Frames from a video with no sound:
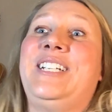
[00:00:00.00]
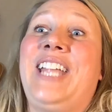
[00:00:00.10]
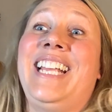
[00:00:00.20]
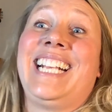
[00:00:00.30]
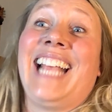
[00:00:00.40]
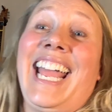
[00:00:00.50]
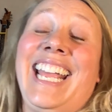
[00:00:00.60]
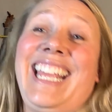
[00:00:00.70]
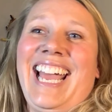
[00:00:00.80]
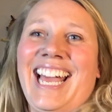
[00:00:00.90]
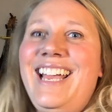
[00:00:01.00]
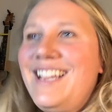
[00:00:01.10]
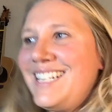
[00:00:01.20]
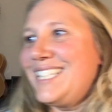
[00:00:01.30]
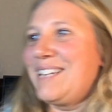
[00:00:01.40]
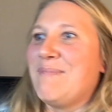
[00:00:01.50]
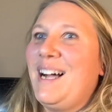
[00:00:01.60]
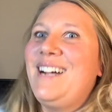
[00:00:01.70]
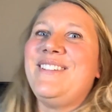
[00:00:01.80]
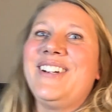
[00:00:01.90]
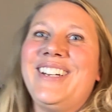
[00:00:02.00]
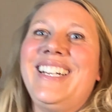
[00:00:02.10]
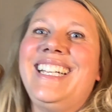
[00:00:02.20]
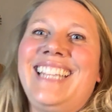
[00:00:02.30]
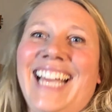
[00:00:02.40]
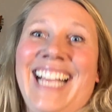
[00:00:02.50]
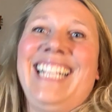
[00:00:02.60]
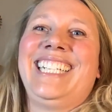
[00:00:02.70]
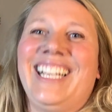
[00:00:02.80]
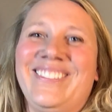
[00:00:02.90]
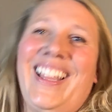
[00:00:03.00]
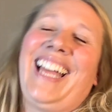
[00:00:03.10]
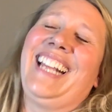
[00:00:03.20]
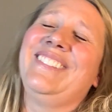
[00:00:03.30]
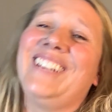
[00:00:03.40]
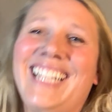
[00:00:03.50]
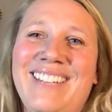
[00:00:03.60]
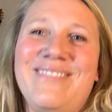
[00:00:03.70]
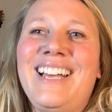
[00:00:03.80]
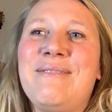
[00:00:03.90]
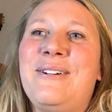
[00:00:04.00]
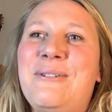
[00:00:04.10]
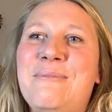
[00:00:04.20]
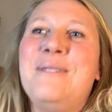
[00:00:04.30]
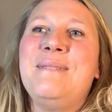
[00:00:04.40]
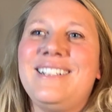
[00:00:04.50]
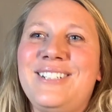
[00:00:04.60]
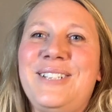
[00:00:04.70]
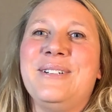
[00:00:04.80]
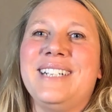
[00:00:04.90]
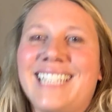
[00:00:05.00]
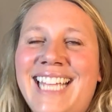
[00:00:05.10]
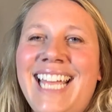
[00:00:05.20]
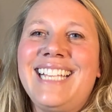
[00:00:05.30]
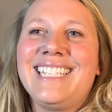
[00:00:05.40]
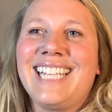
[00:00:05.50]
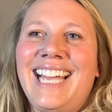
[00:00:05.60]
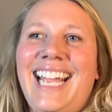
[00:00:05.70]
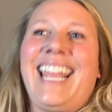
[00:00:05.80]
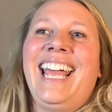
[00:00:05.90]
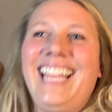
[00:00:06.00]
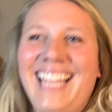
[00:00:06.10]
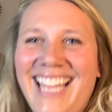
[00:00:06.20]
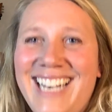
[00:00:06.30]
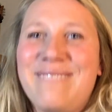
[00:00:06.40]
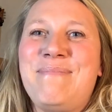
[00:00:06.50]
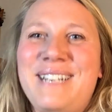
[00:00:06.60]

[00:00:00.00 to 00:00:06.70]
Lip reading: them. She's like, yeah. She's like, Mom, you're good at this. So I'm like, well, I'm an old woman doing my kids like different